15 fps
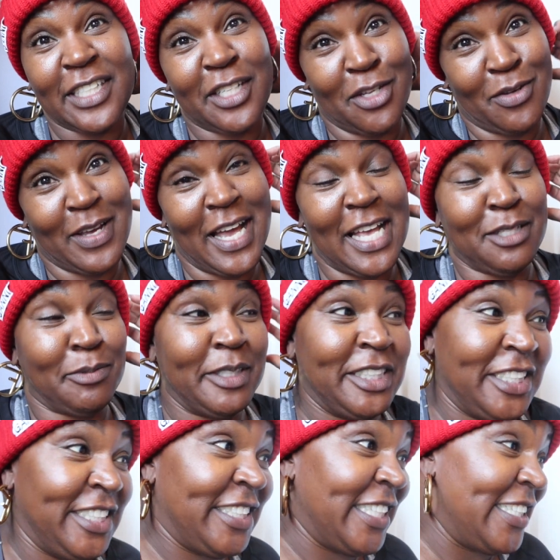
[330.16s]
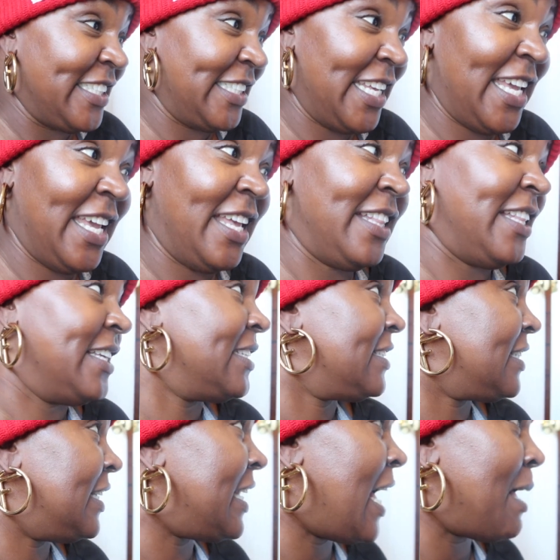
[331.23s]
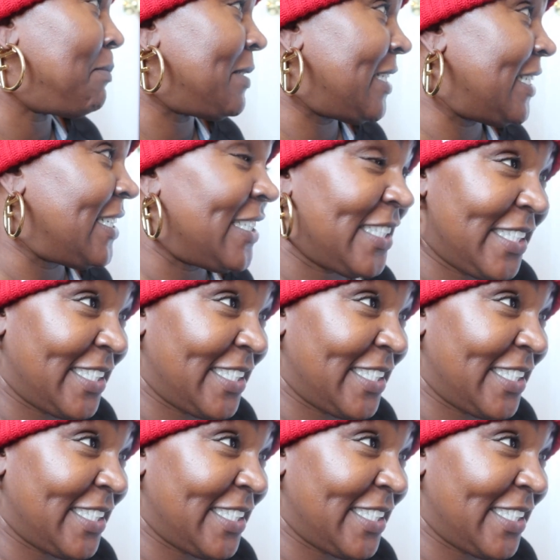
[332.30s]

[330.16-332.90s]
to you guys what she just said. The synopsis.